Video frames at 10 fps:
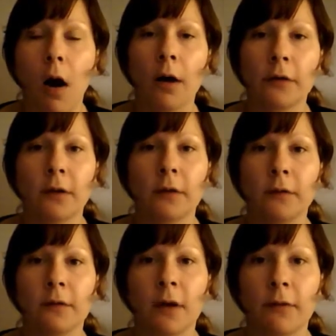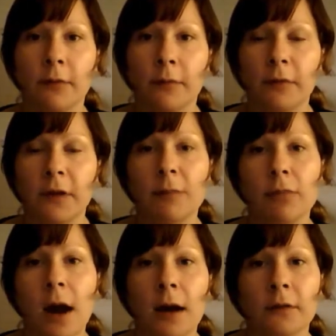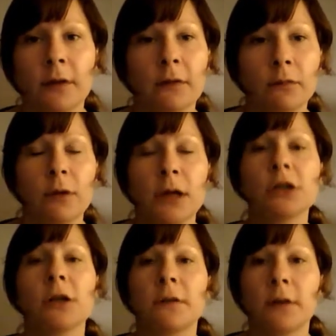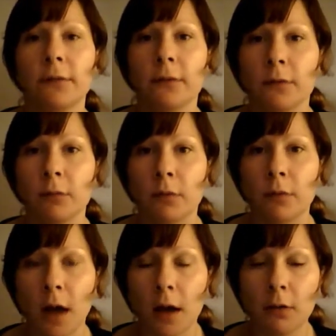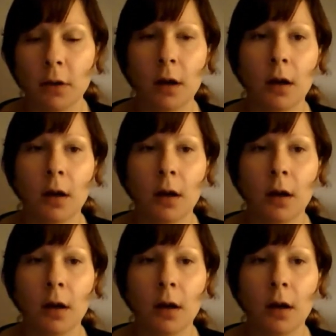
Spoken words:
I started to suffer from sleep paralysis, which, as sufferers will know,